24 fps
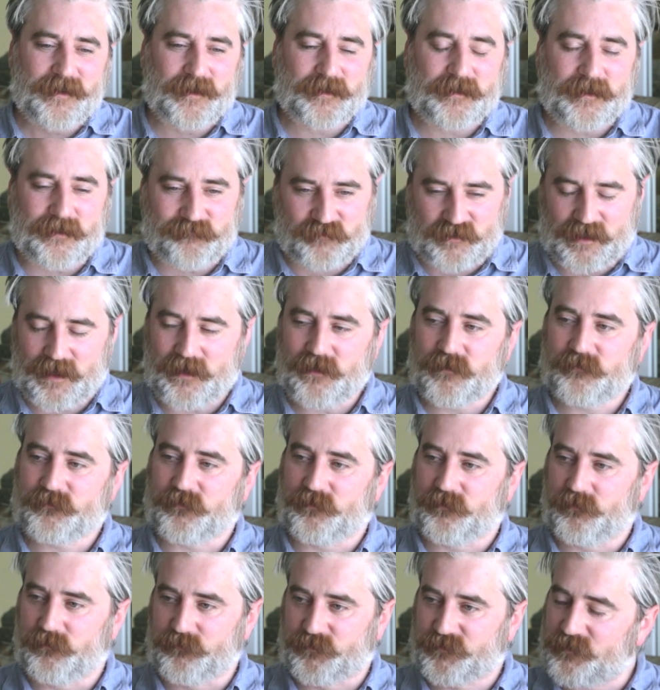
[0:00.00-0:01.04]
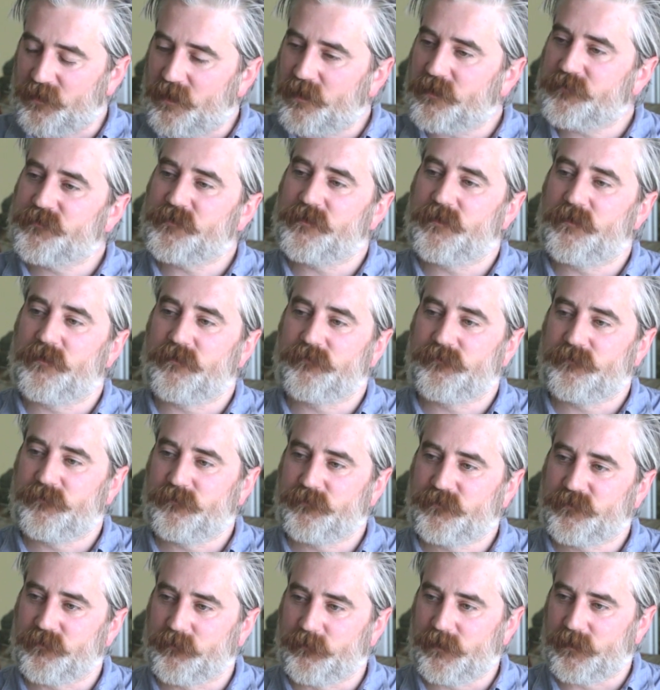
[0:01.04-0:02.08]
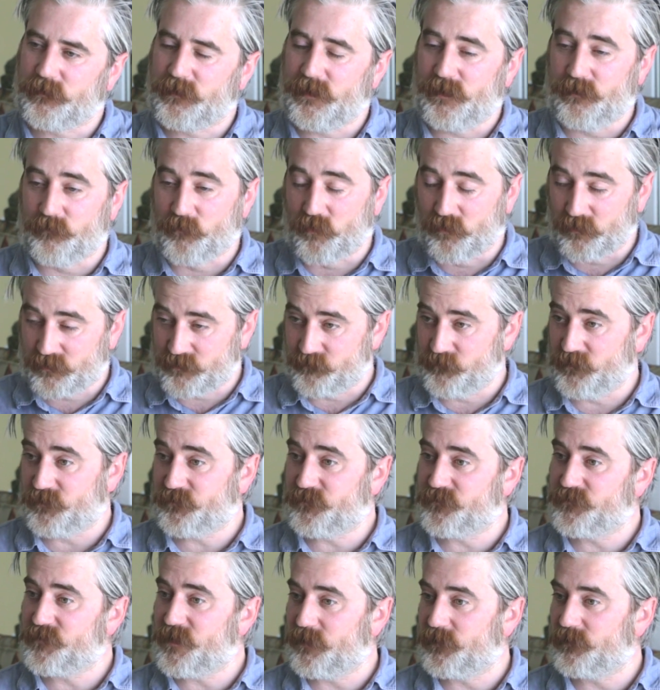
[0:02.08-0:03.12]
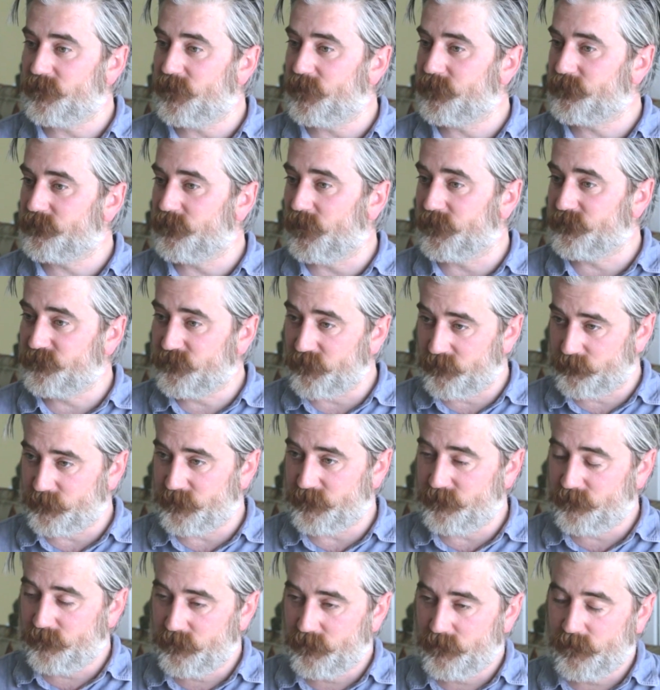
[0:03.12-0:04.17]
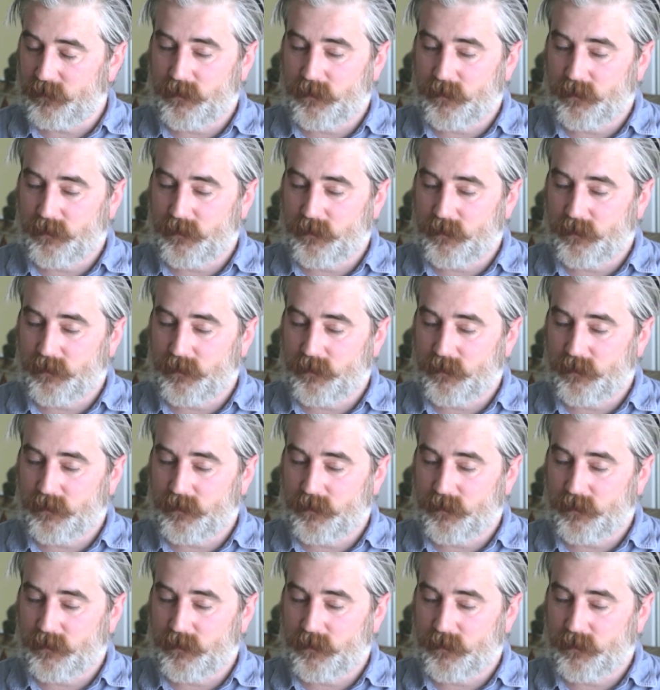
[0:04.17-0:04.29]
I could have a character who starts off somewhere in a more commercial setting, like Dublin,